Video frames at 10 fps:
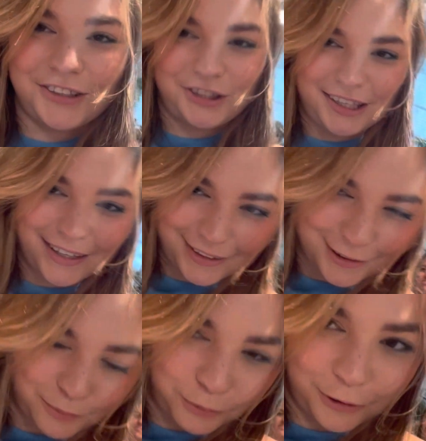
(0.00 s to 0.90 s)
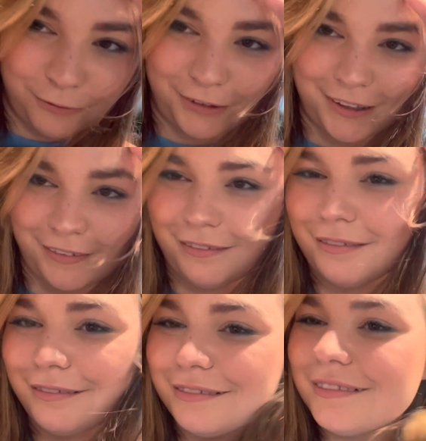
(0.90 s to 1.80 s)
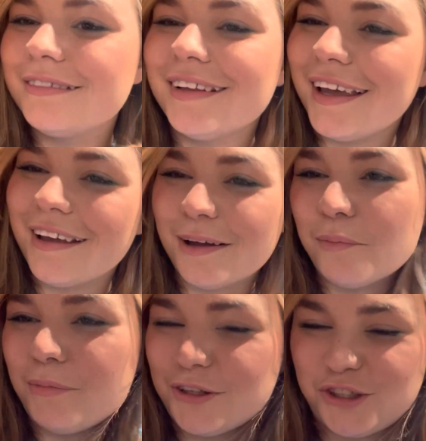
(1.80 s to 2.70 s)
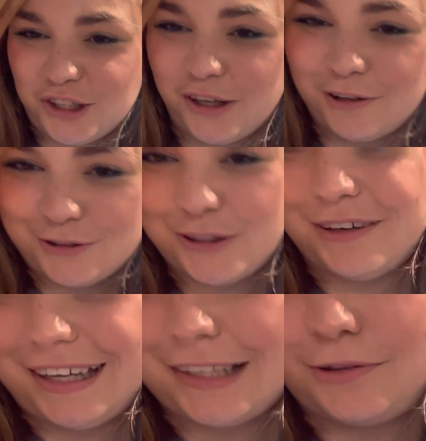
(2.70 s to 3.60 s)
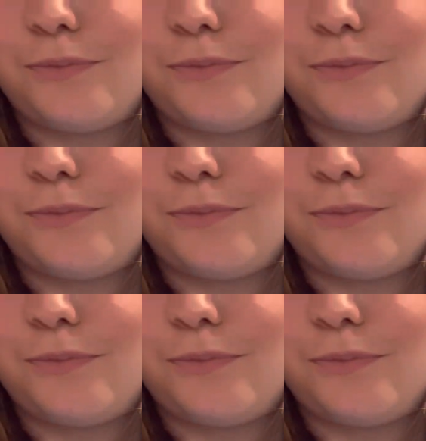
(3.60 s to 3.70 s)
she has a boyfriend, but she also has a